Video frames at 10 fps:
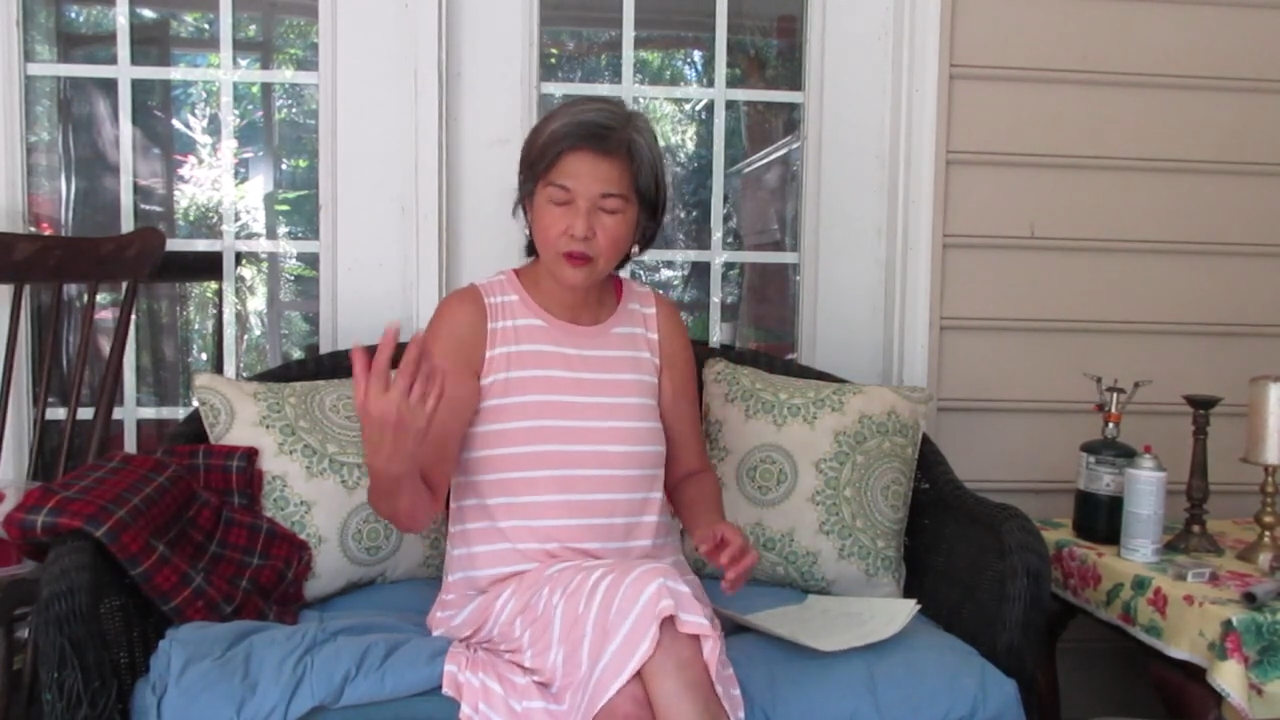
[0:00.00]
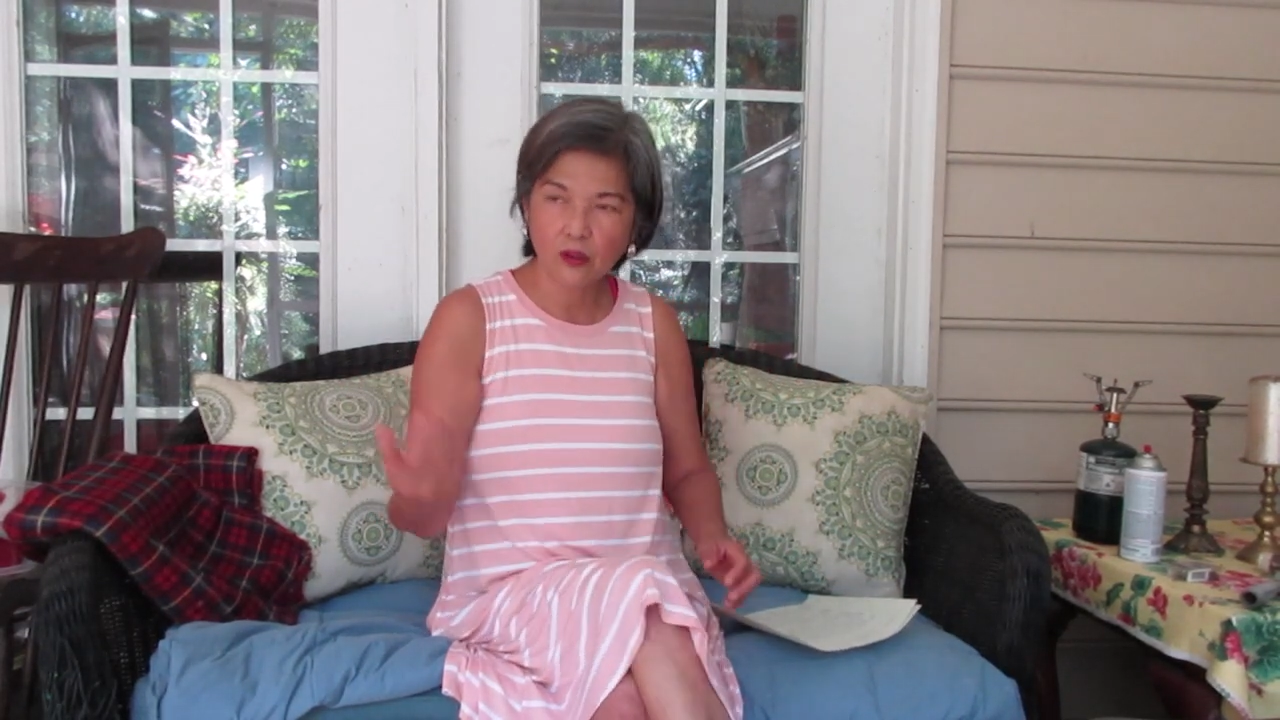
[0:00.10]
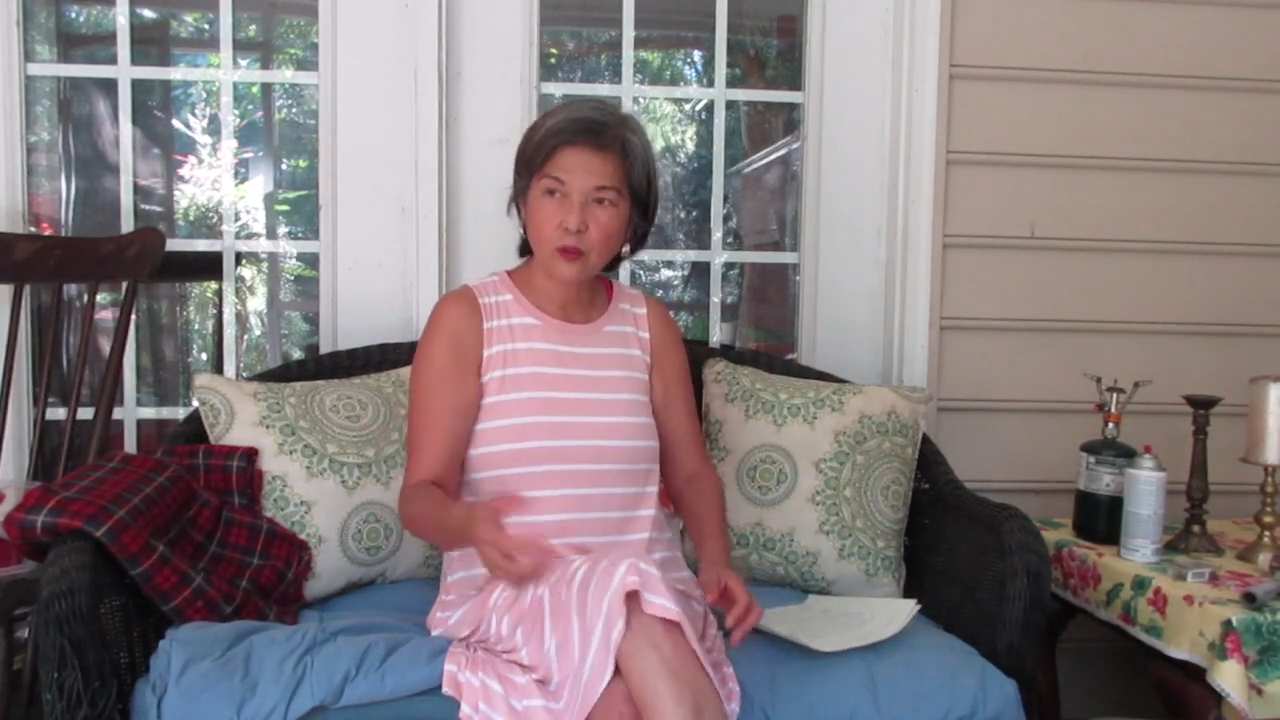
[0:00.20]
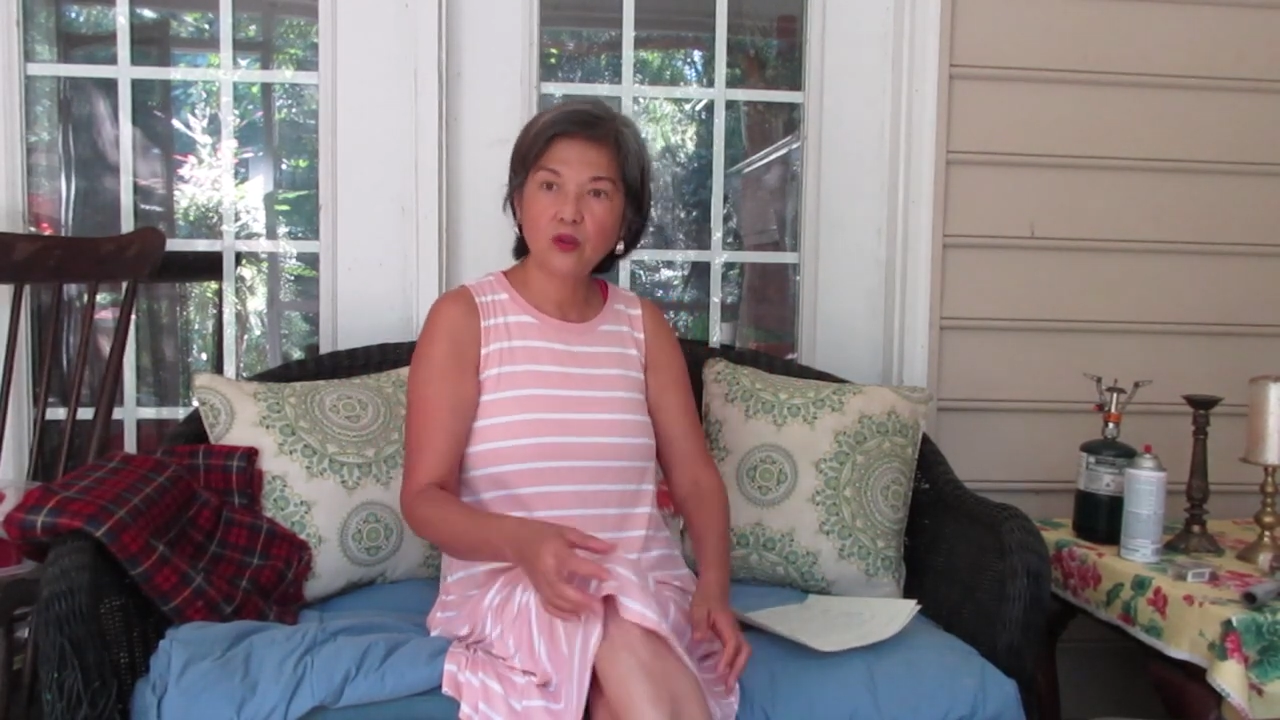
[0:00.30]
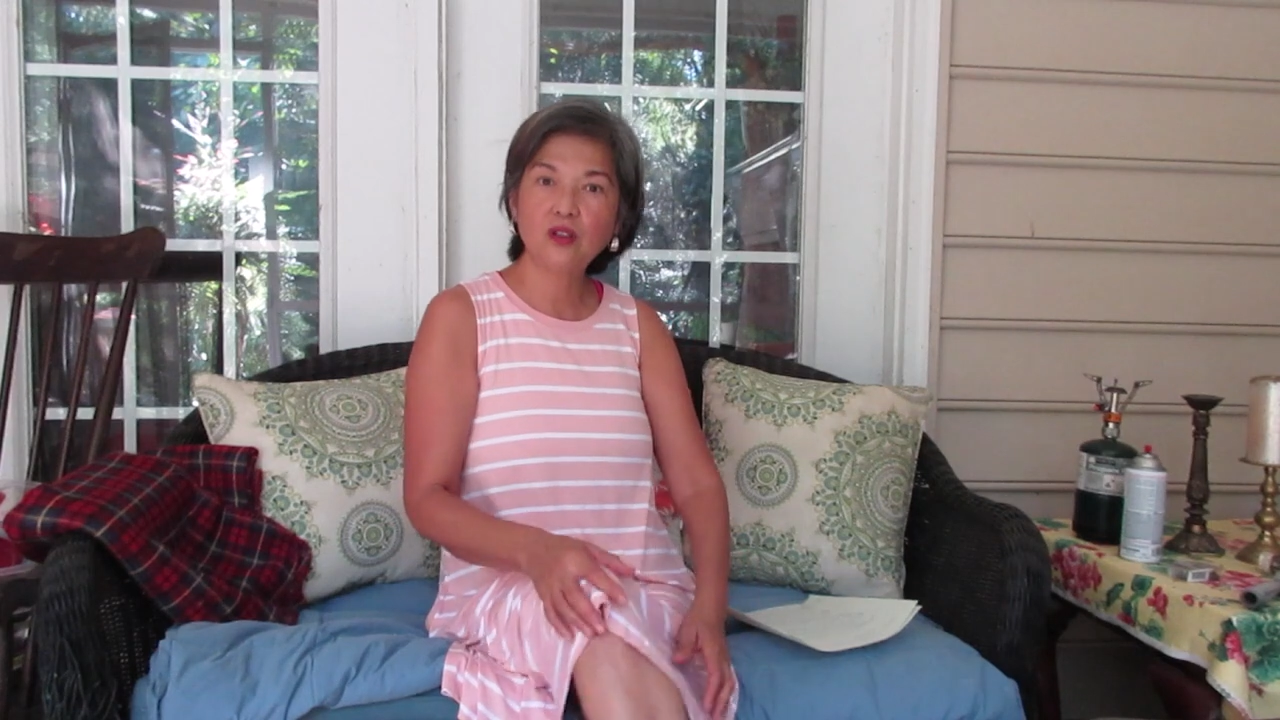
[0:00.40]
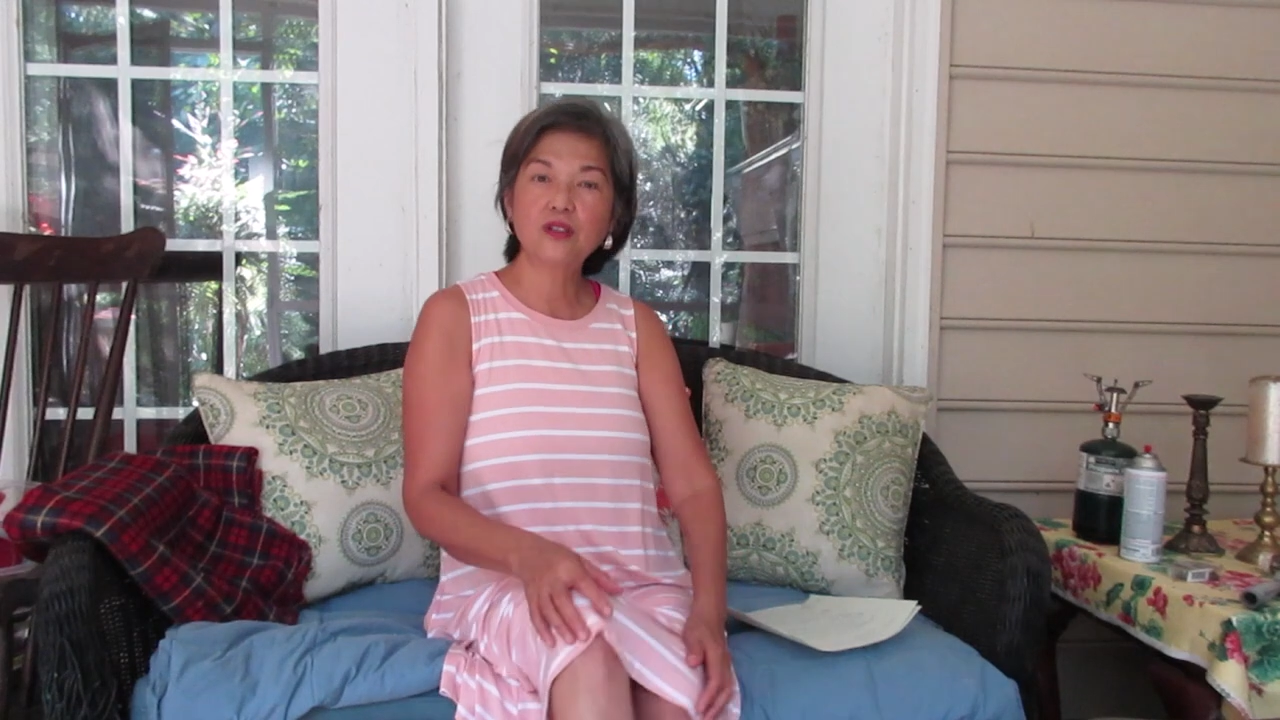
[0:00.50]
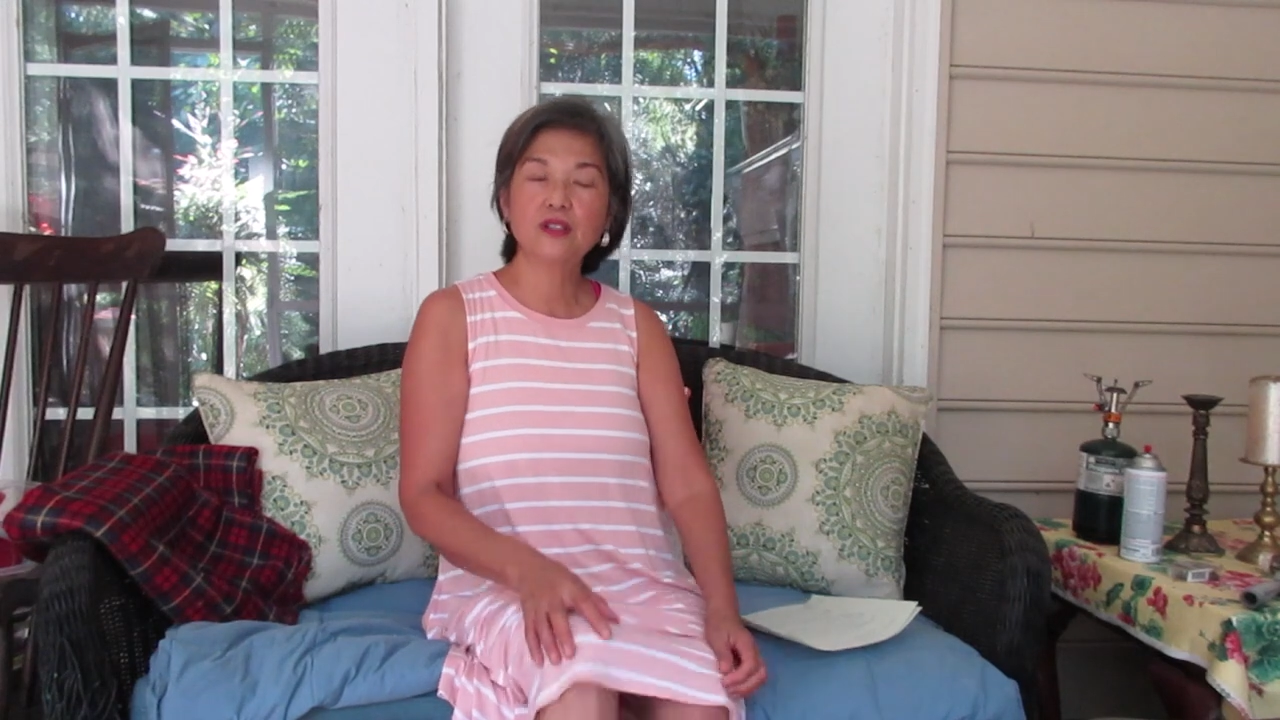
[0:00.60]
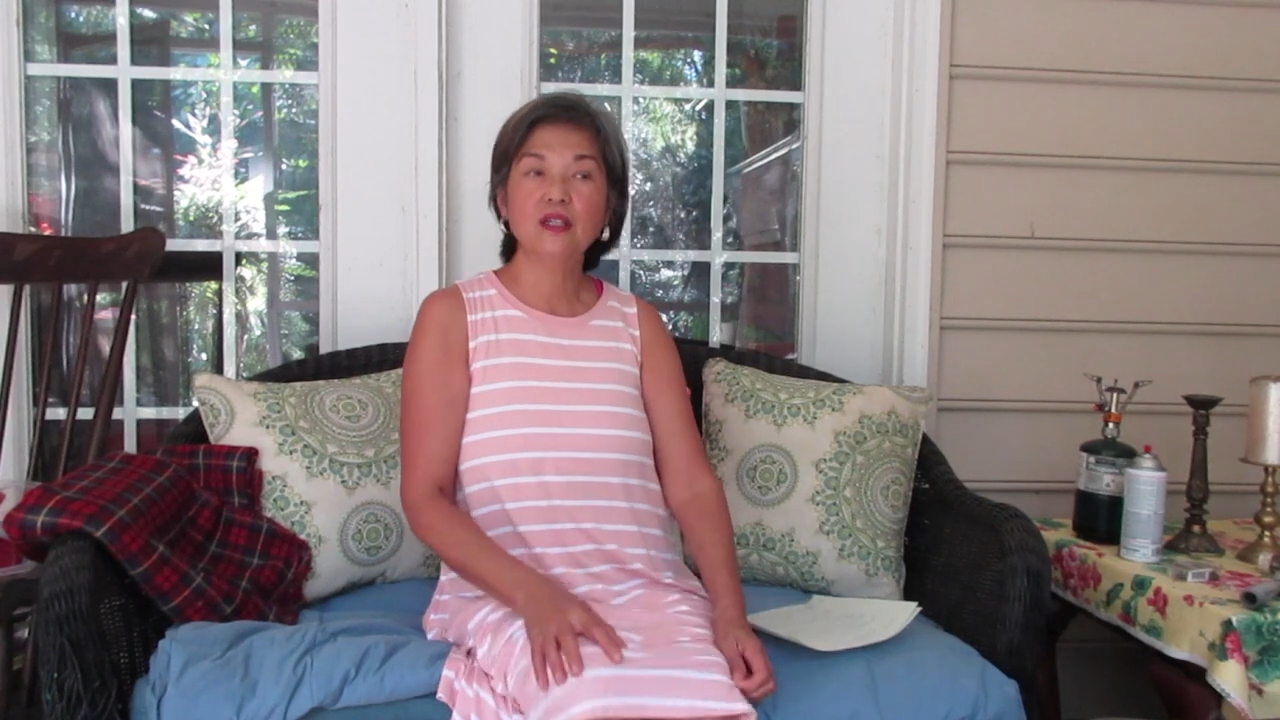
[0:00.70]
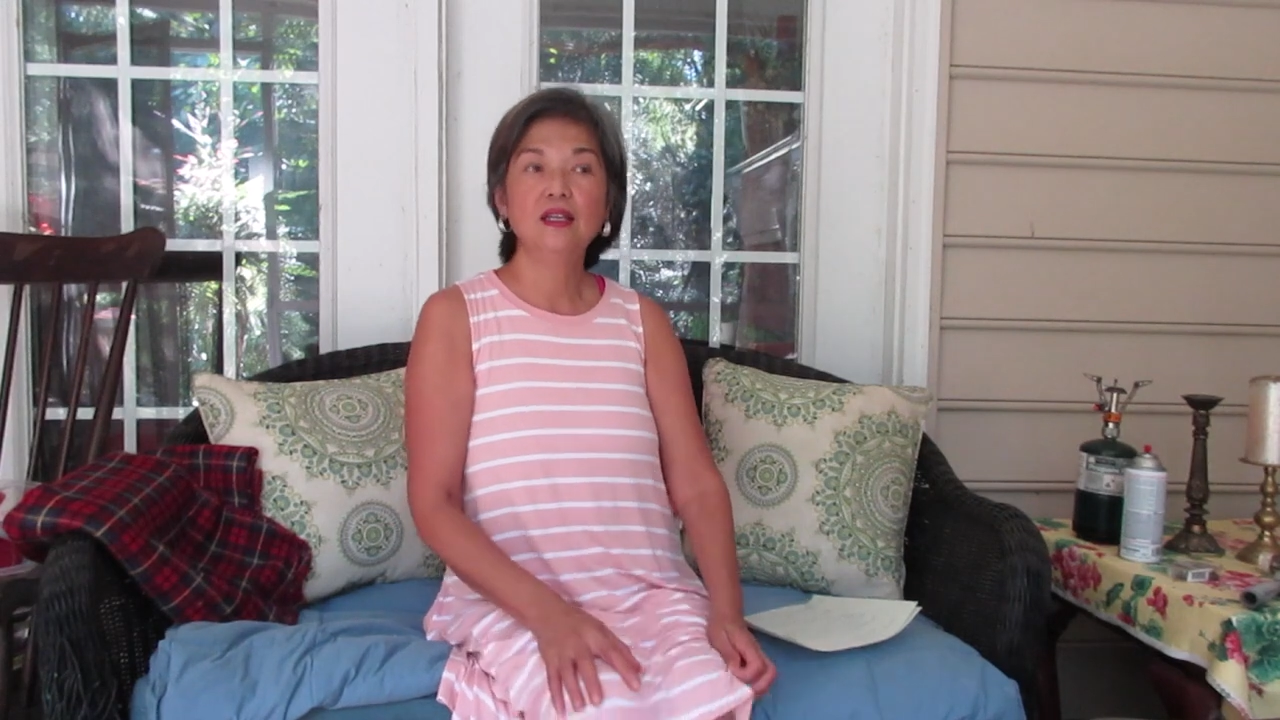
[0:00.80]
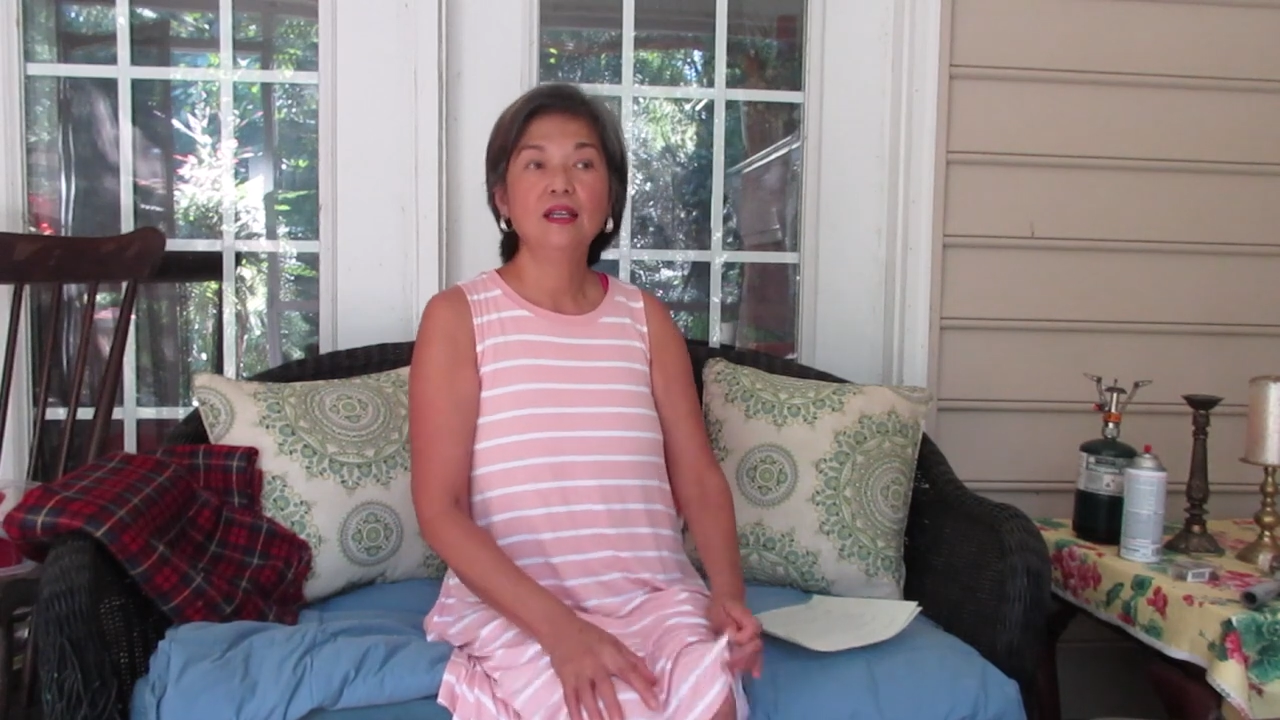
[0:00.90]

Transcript: third worlds,